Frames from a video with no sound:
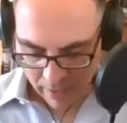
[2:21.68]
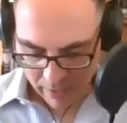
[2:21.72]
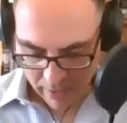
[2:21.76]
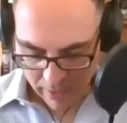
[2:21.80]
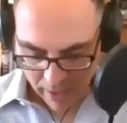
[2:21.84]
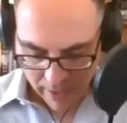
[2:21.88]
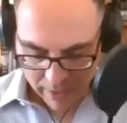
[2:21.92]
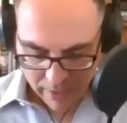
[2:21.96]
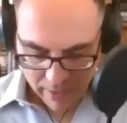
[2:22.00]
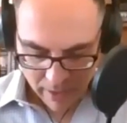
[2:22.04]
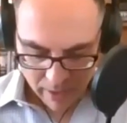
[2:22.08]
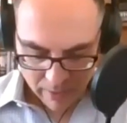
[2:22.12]
and
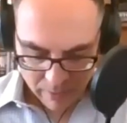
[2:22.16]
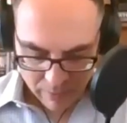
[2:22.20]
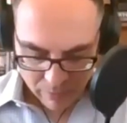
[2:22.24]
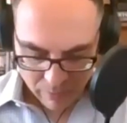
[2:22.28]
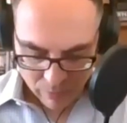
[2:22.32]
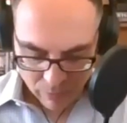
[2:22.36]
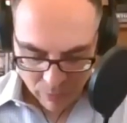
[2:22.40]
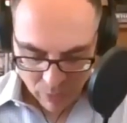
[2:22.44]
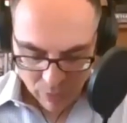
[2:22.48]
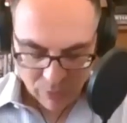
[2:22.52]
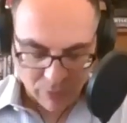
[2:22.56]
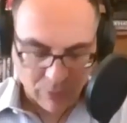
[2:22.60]
and and
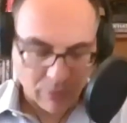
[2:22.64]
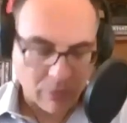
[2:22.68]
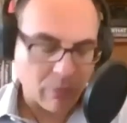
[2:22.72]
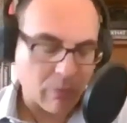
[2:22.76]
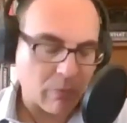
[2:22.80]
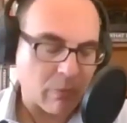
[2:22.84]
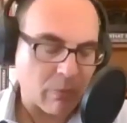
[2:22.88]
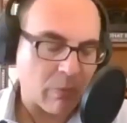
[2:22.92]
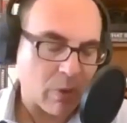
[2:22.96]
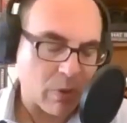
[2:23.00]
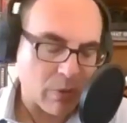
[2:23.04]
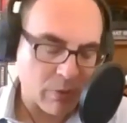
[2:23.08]
move
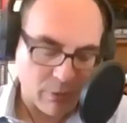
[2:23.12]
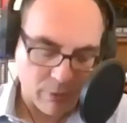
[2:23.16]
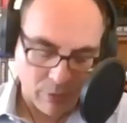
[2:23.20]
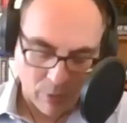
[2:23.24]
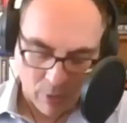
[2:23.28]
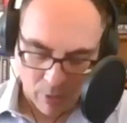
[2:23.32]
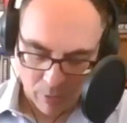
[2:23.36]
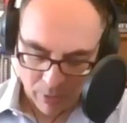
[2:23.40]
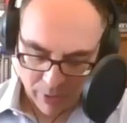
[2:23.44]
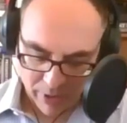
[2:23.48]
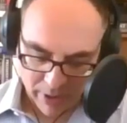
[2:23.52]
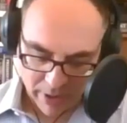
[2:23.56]
move
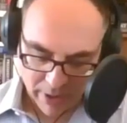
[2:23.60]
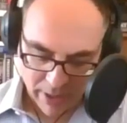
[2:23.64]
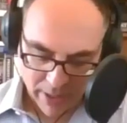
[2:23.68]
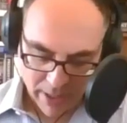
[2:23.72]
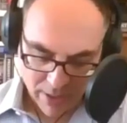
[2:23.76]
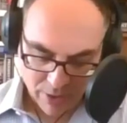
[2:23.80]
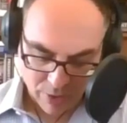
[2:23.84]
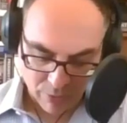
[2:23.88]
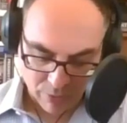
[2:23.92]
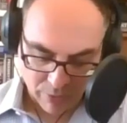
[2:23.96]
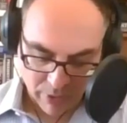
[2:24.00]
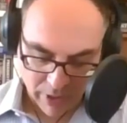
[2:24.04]
forward in
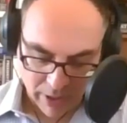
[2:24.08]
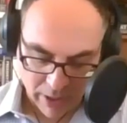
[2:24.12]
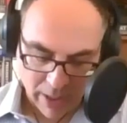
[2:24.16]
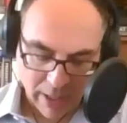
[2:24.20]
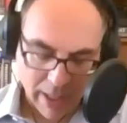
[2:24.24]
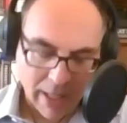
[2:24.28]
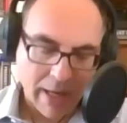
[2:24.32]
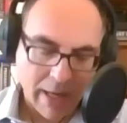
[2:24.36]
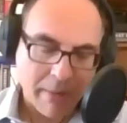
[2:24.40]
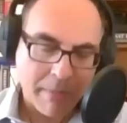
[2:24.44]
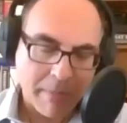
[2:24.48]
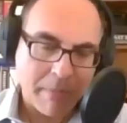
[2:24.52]
history,
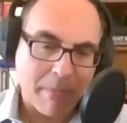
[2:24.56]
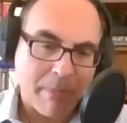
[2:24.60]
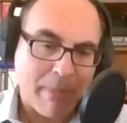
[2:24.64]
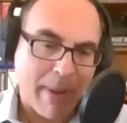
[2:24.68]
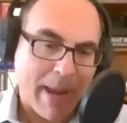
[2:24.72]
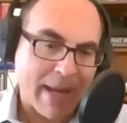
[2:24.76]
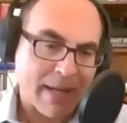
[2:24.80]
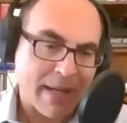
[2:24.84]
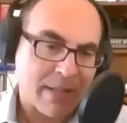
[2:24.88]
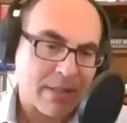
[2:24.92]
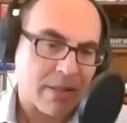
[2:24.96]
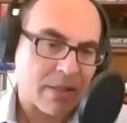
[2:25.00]

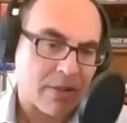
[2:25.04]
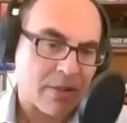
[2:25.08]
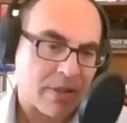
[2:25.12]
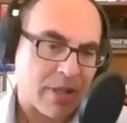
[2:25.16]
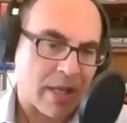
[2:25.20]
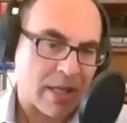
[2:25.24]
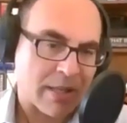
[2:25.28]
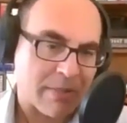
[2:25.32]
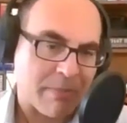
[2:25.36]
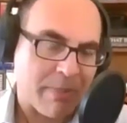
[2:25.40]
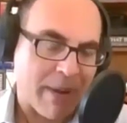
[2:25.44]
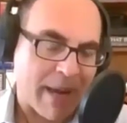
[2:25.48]
banks such
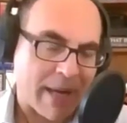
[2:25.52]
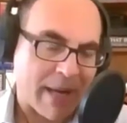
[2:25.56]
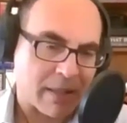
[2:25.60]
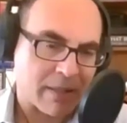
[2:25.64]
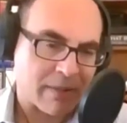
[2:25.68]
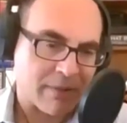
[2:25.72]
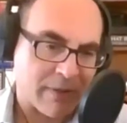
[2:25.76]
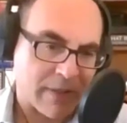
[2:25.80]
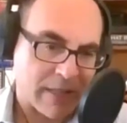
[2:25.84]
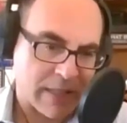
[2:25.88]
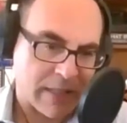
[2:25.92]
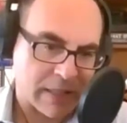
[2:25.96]
as Bank
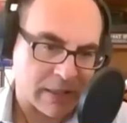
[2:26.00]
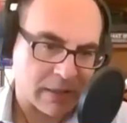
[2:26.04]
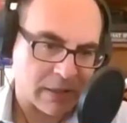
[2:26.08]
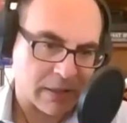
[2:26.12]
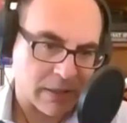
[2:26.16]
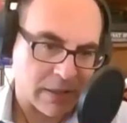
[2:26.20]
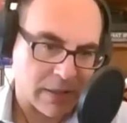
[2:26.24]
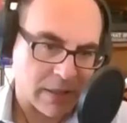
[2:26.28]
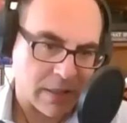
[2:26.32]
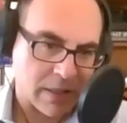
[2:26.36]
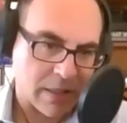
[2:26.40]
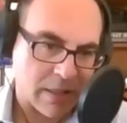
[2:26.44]
of
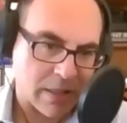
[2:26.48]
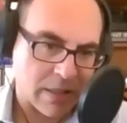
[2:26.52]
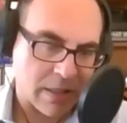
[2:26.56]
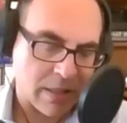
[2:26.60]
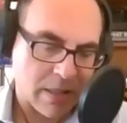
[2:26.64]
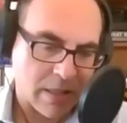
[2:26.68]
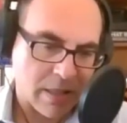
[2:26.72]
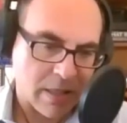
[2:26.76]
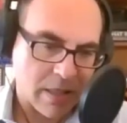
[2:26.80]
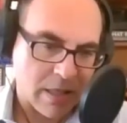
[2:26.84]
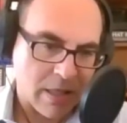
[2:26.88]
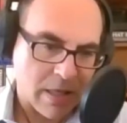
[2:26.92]
England
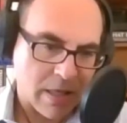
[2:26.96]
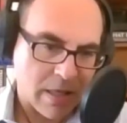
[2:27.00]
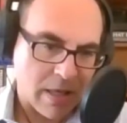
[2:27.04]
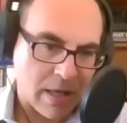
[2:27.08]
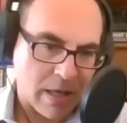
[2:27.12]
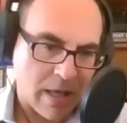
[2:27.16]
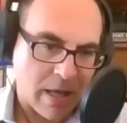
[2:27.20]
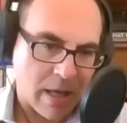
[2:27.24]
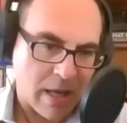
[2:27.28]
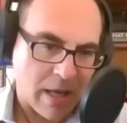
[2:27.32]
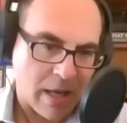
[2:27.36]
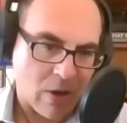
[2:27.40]

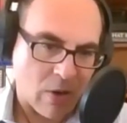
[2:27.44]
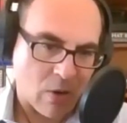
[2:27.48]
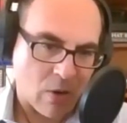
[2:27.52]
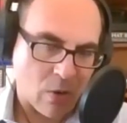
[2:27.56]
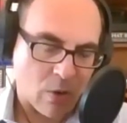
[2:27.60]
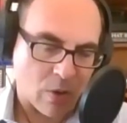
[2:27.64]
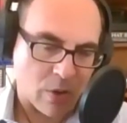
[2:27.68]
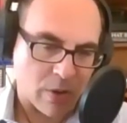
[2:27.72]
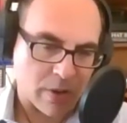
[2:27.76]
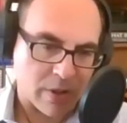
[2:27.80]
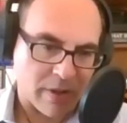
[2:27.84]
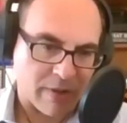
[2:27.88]

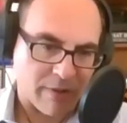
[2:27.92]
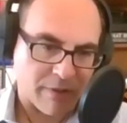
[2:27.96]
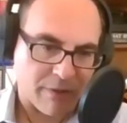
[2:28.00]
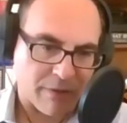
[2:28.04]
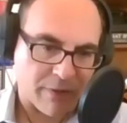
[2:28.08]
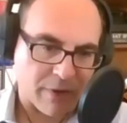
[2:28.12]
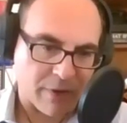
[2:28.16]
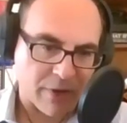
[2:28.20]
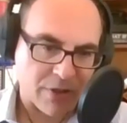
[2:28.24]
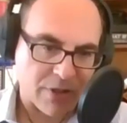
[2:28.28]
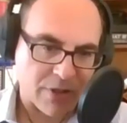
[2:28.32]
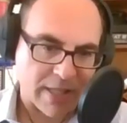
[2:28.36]
or the
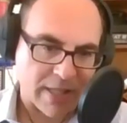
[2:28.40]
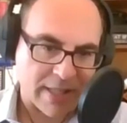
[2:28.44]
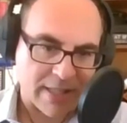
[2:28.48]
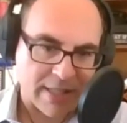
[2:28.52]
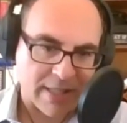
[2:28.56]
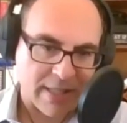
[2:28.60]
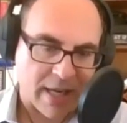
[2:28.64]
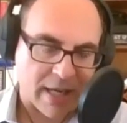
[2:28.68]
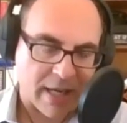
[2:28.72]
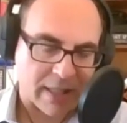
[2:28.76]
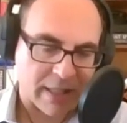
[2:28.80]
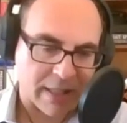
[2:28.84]
first and
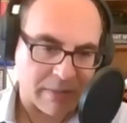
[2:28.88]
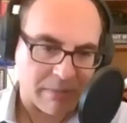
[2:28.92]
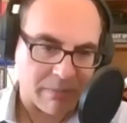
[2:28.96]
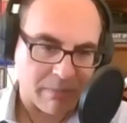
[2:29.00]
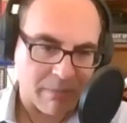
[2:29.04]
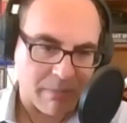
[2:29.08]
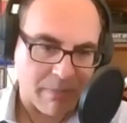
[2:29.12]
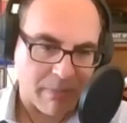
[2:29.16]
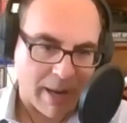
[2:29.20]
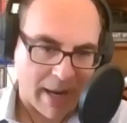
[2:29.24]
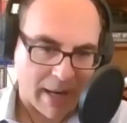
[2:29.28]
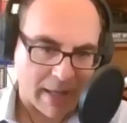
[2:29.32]

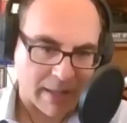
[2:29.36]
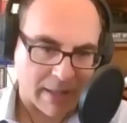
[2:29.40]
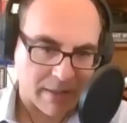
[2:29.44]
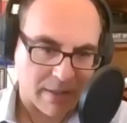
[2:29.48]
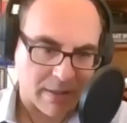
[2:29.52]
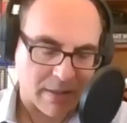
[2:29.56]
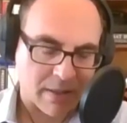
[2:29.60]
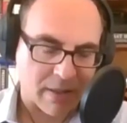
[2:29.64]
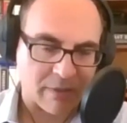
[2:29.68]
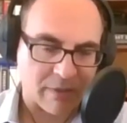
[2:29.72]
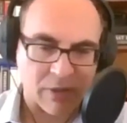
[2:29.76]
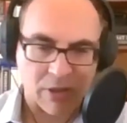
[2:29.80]
second
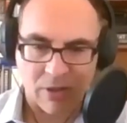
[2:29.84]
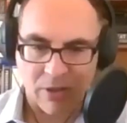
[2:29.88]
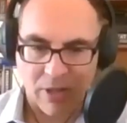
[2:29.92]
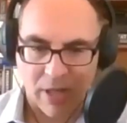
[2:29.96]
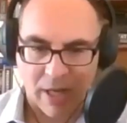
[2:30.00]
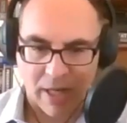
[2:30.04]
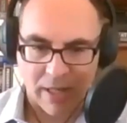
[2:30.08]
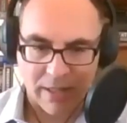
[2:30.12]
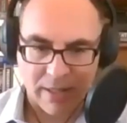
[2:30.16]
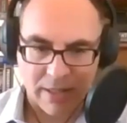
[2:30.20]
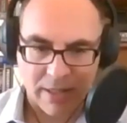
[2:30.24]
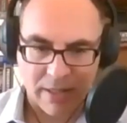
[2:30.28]
banks of the
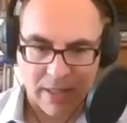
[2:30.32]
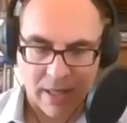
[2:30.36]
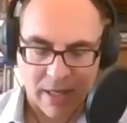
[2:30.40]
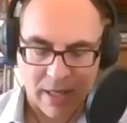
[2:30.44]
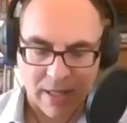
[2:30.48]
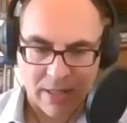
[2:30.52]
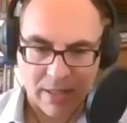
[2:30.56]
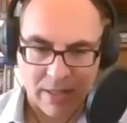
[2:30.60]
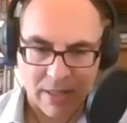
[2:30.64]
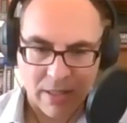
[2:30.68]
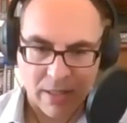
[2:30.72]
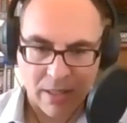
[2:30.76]
United
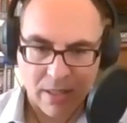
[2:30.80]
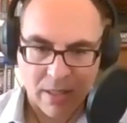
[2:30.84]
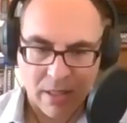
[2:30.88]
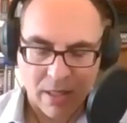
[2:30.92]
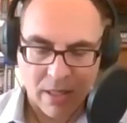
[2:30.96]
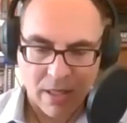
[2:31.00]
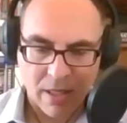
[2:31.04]
States.